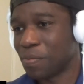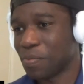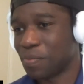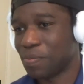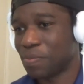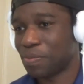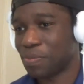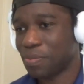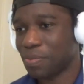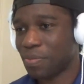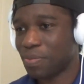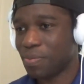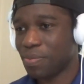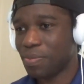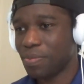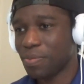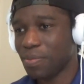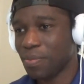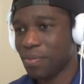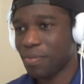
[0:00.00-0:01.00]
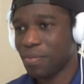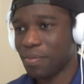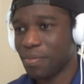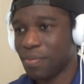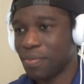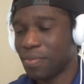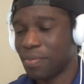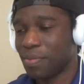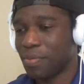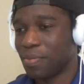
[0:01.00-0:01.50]

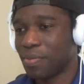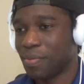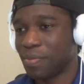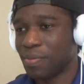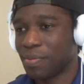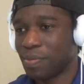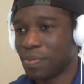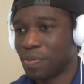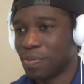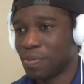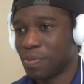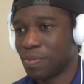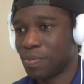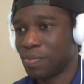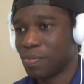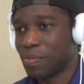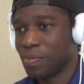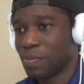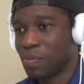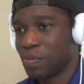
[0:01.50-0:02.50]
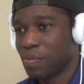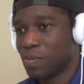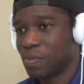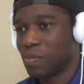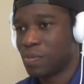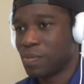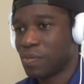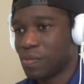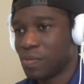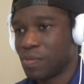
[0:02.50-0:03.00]

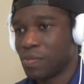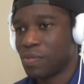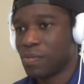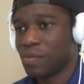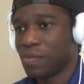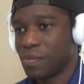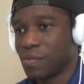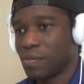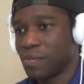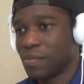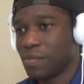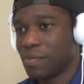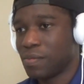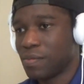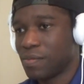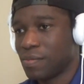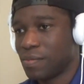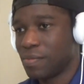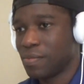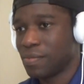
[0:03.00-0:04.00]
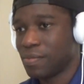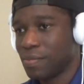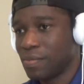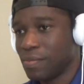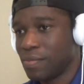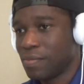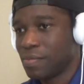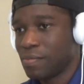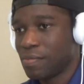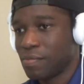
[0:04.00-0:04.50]

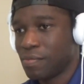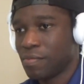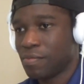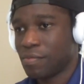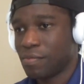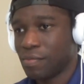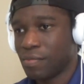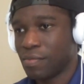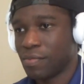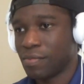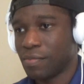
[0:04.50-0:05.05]
(no one is talking)